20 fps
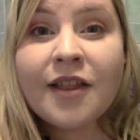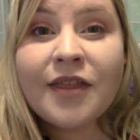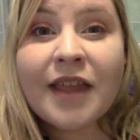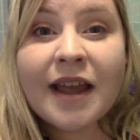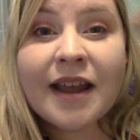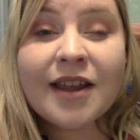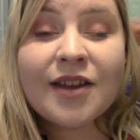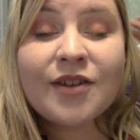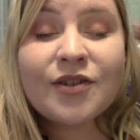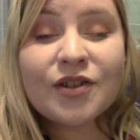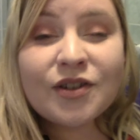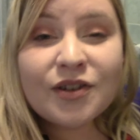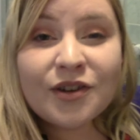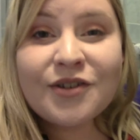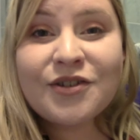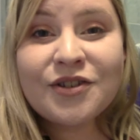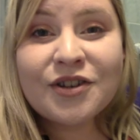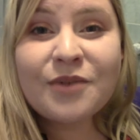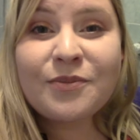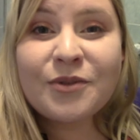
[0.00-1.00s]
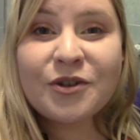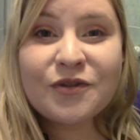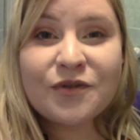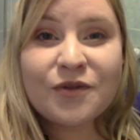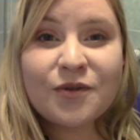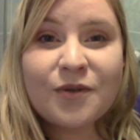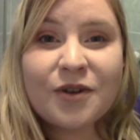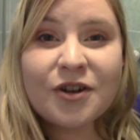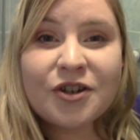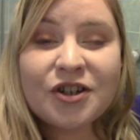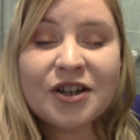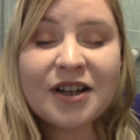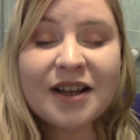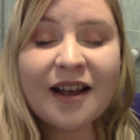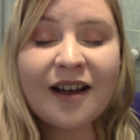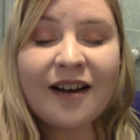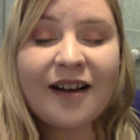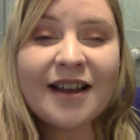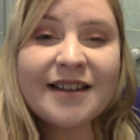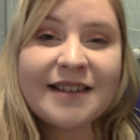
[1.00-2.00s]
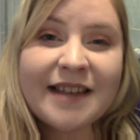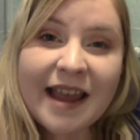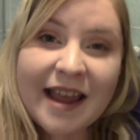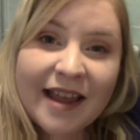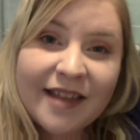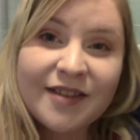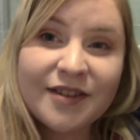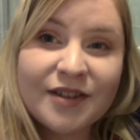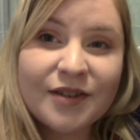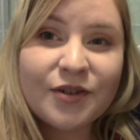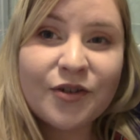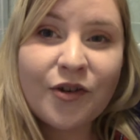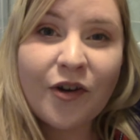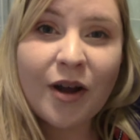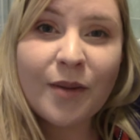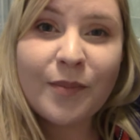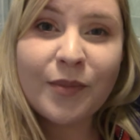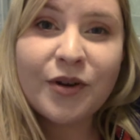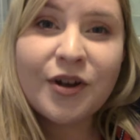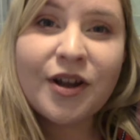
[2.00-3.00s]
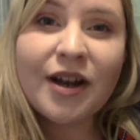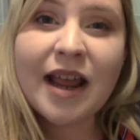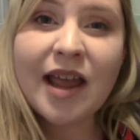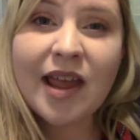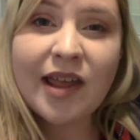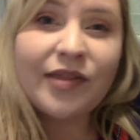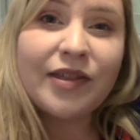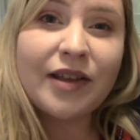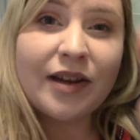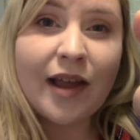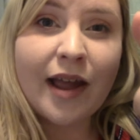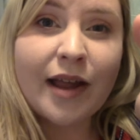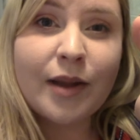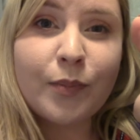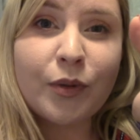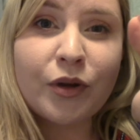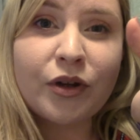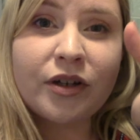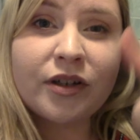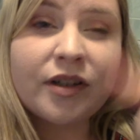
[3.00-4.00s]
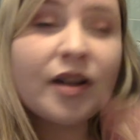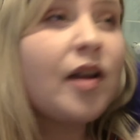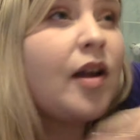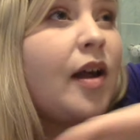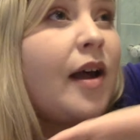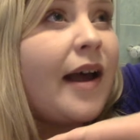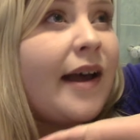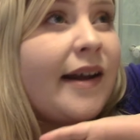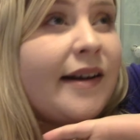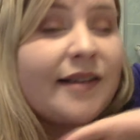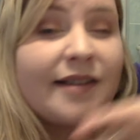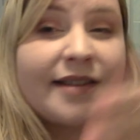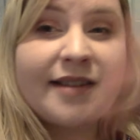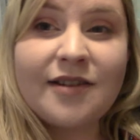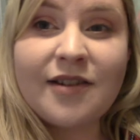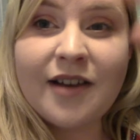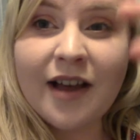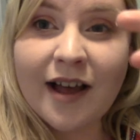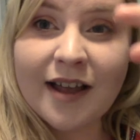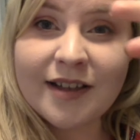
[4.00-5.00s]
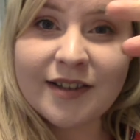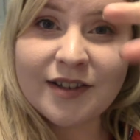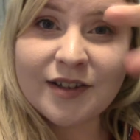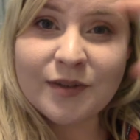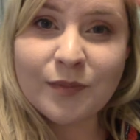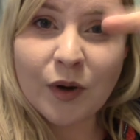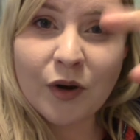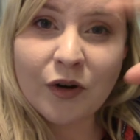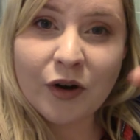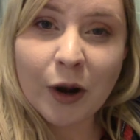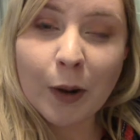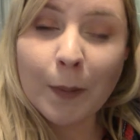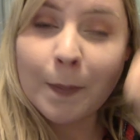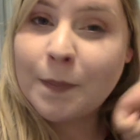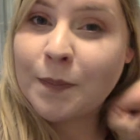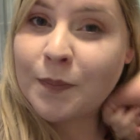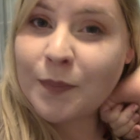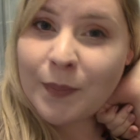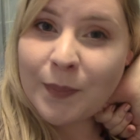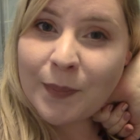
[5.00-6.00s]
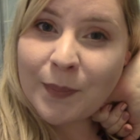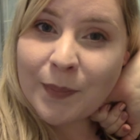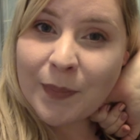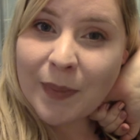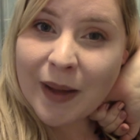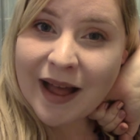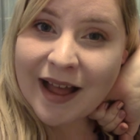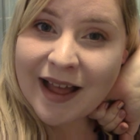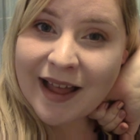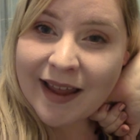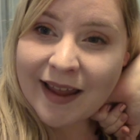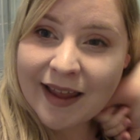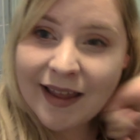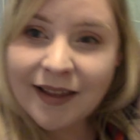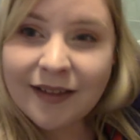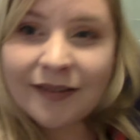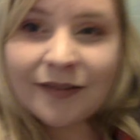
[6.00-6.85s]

Thank you so much for watching, guys. Hit the subscribe button, hit the like button, and I'll see you guys tomorrow. Bye.